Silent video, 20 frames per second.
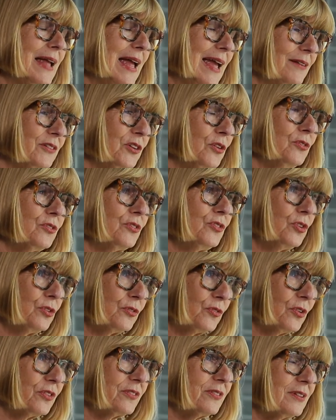at
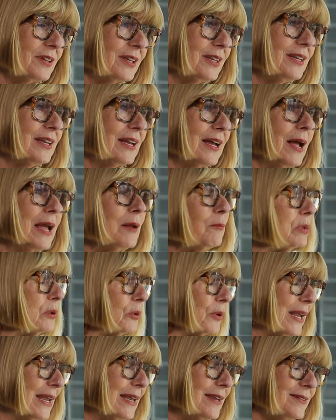university
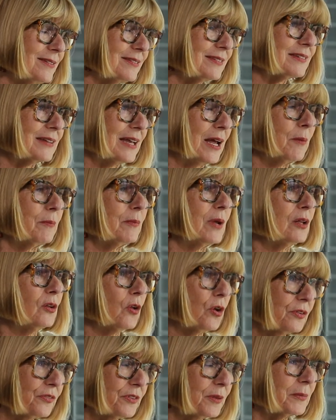employees, a
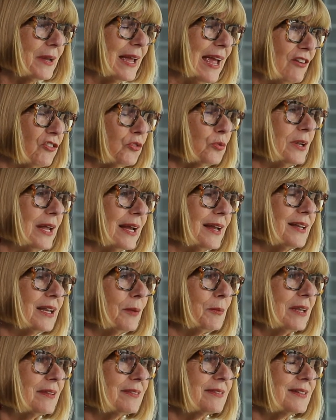lot of them casual
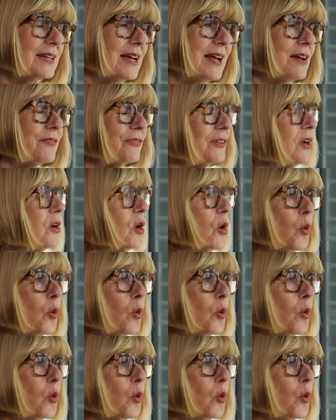academic staff.